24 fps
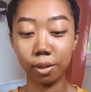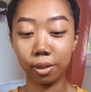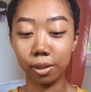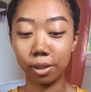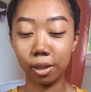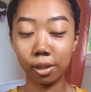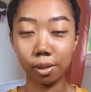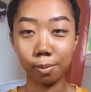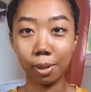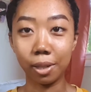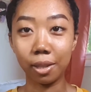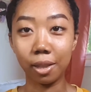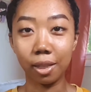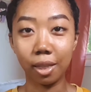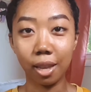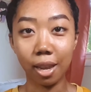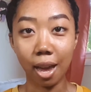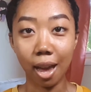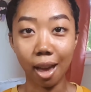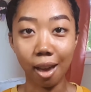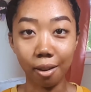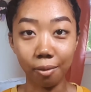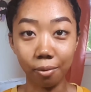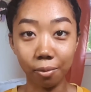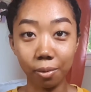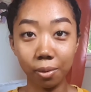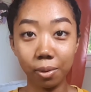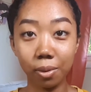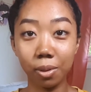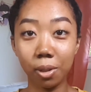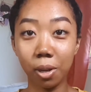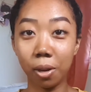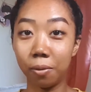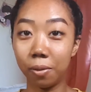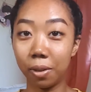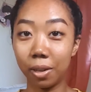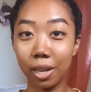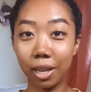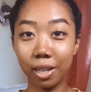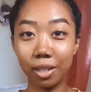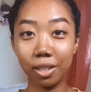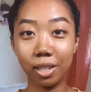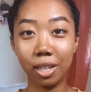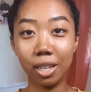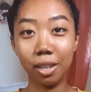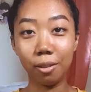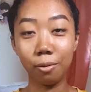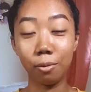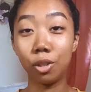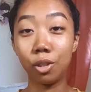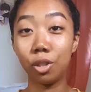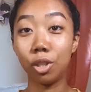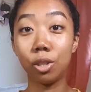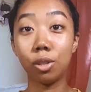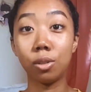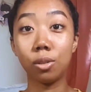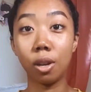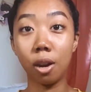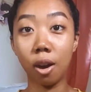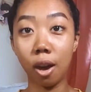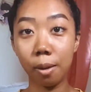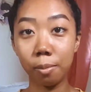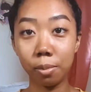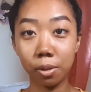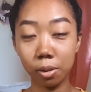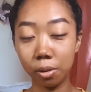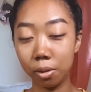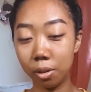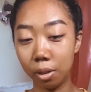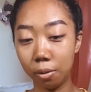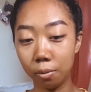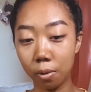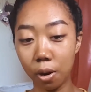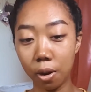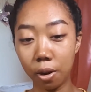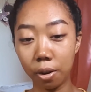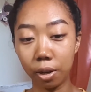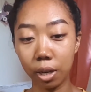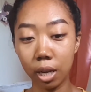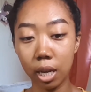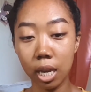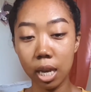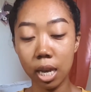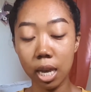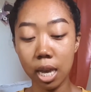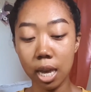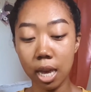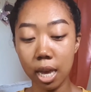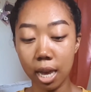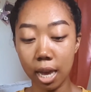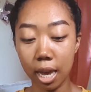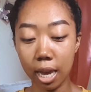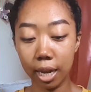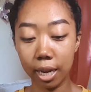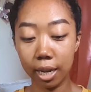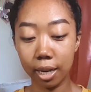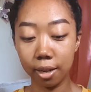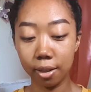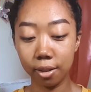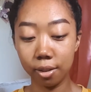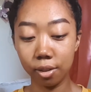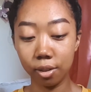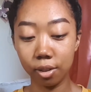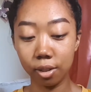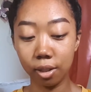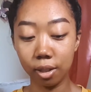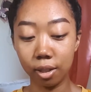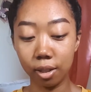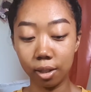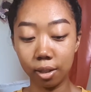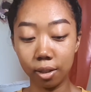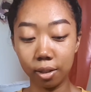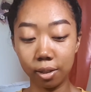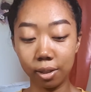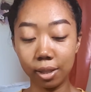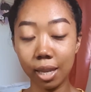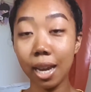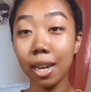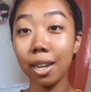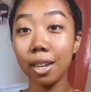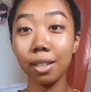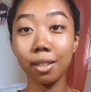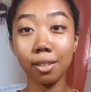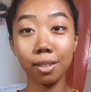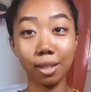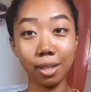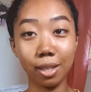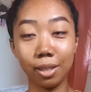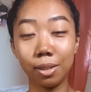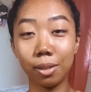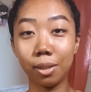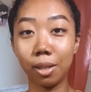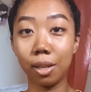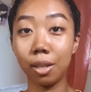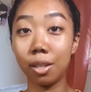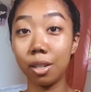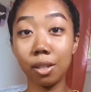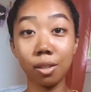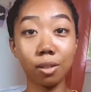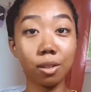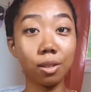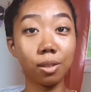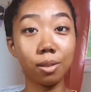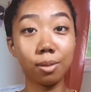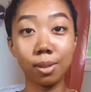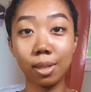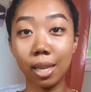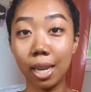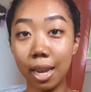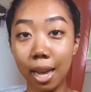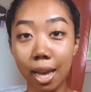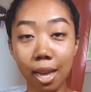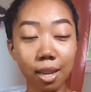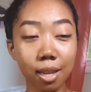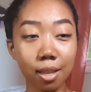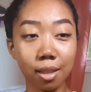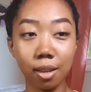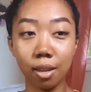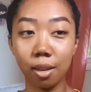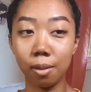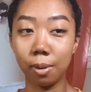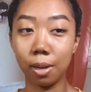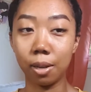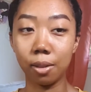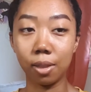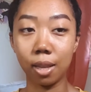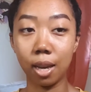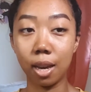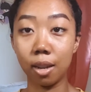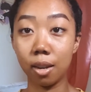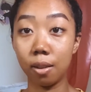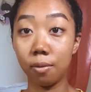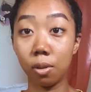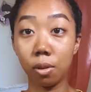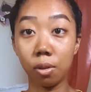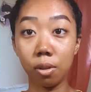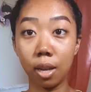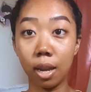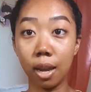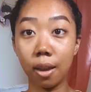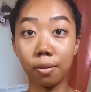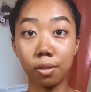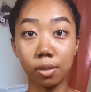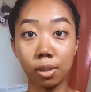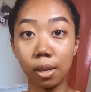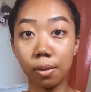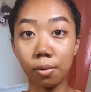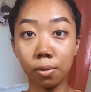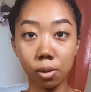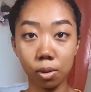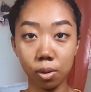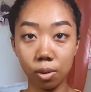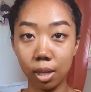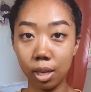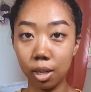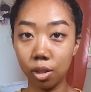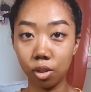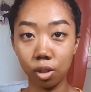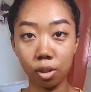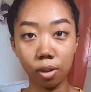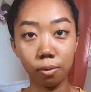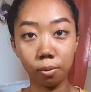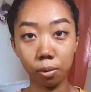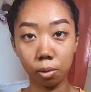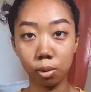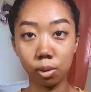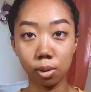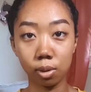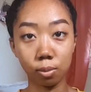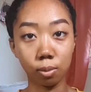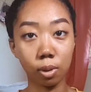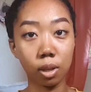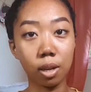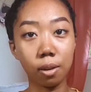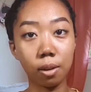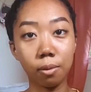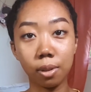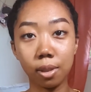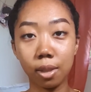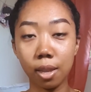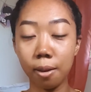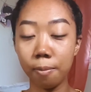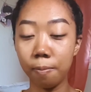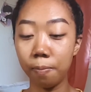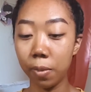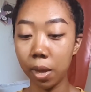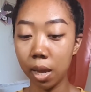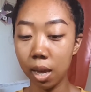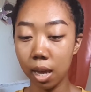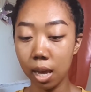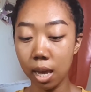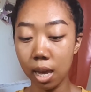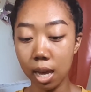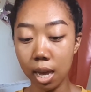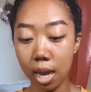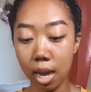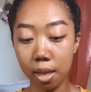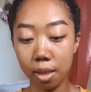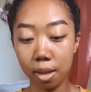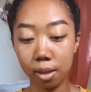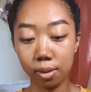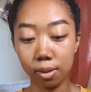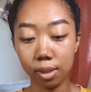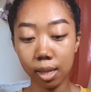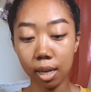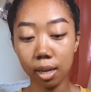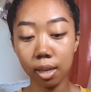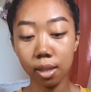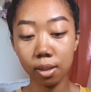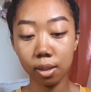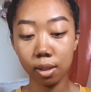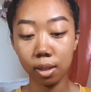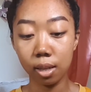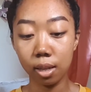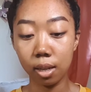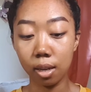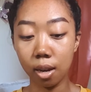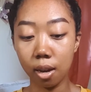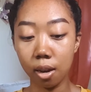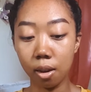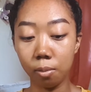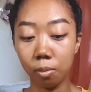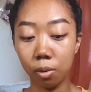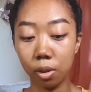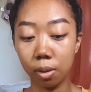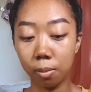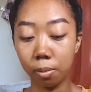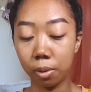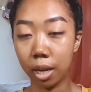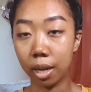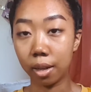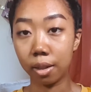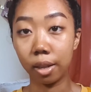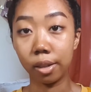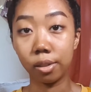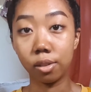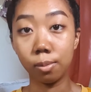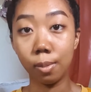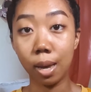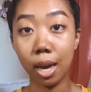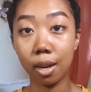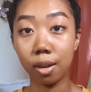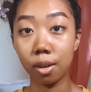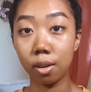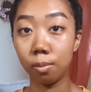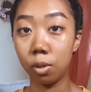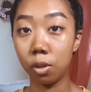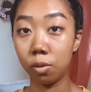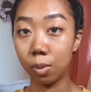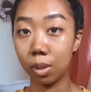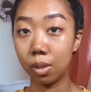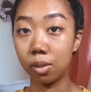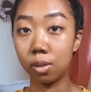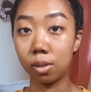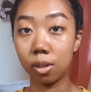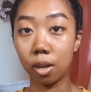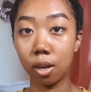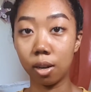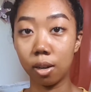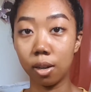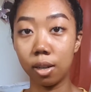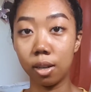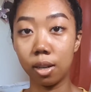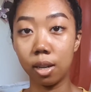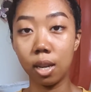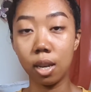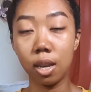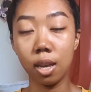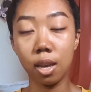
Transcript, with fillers: the suspect that they have COVID 19, which is absolutely wrong. And Secondly, so they didn't say anything about that, even though they have several Asian influencers working with them. And then secondly, um, when the Black Lives Matter movement started,